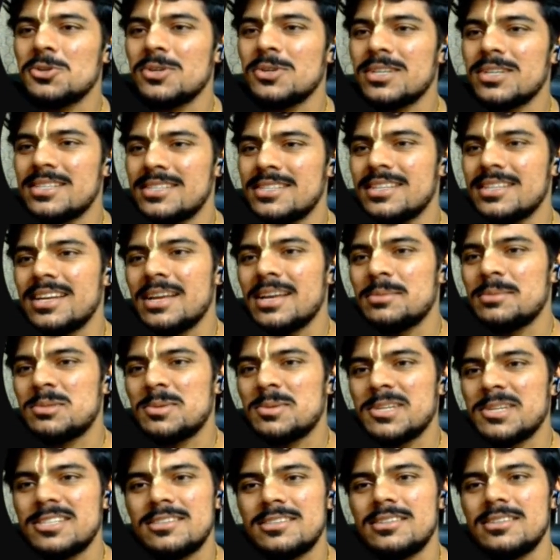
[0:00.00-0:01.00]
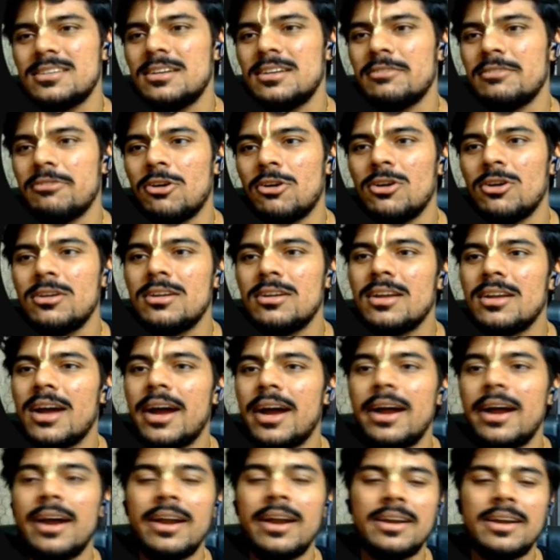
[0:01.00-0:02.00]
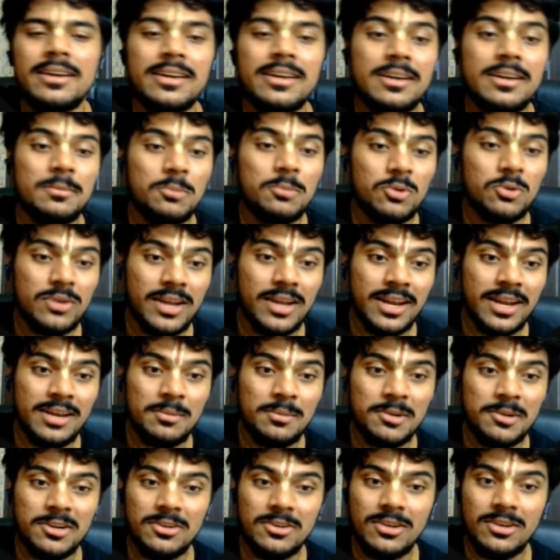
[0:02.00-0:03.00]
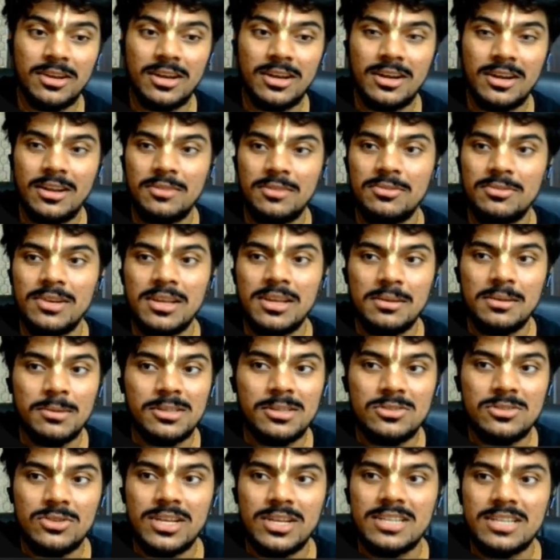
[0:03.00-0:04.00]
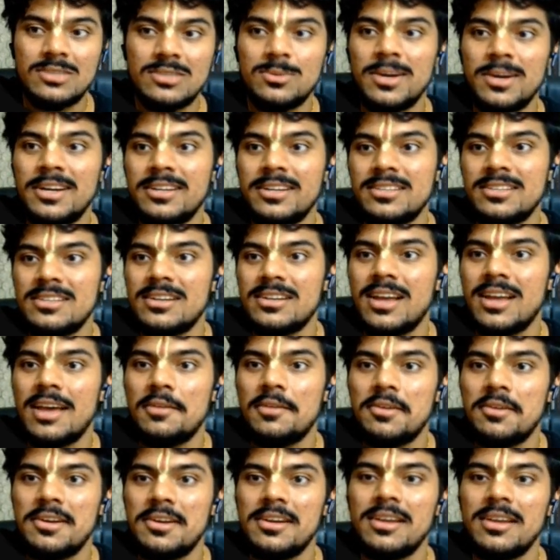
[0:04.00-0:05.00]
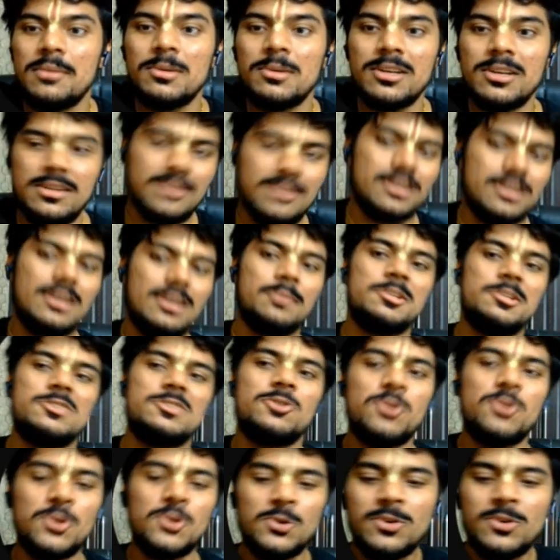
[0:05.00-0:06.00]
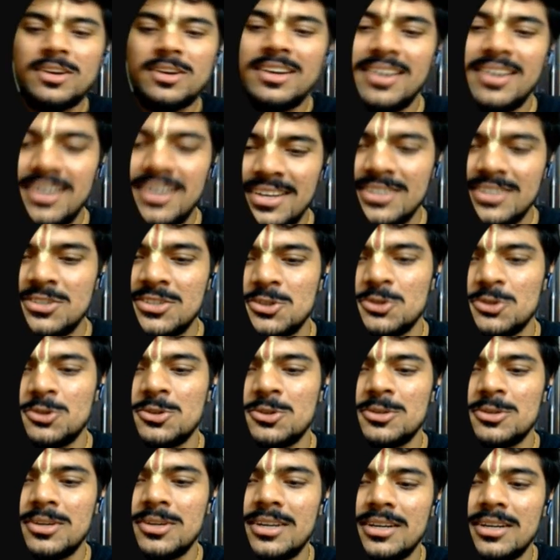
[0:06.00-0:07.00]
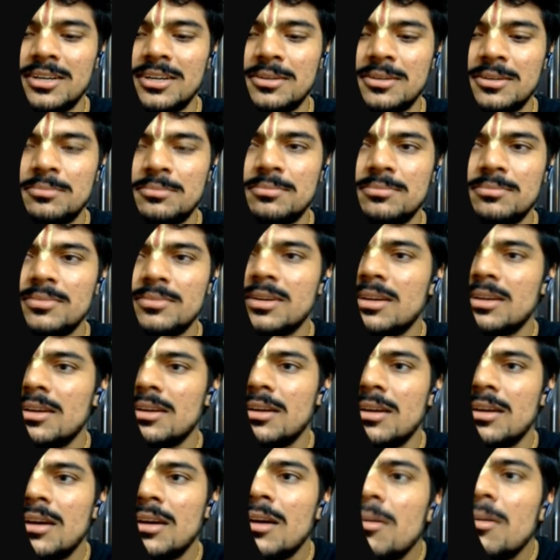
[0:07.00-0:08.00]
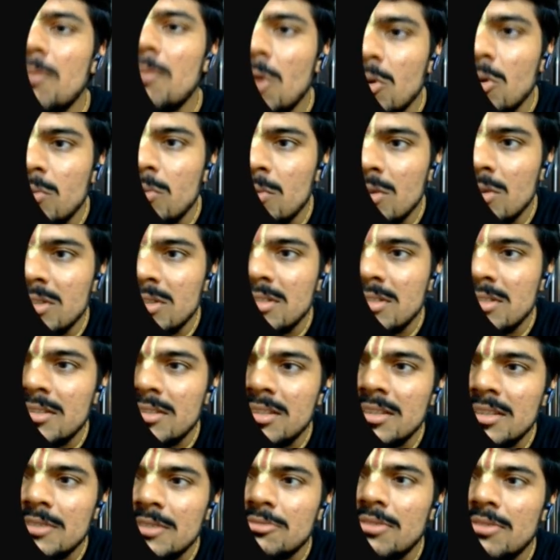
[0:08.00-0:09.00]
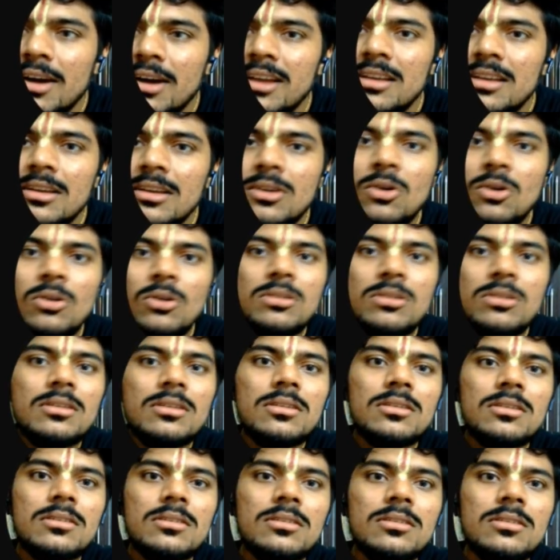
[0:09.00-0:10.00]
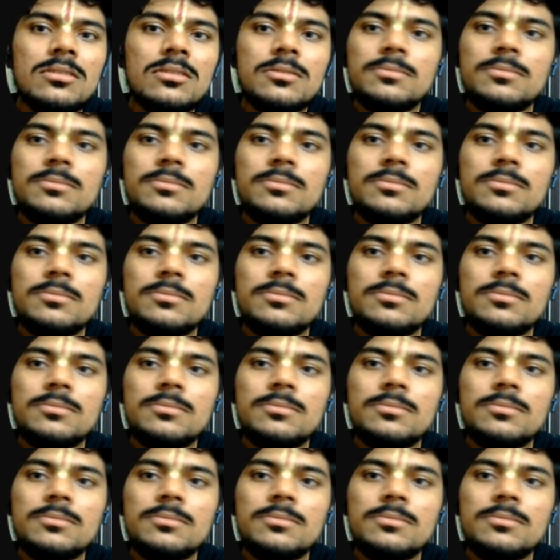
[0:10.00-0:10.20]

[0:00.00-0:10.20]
So here's the namespace default. I didn't put any particular kind of label, so that's why it doesn't have any label. And let me show you. So what was the file called?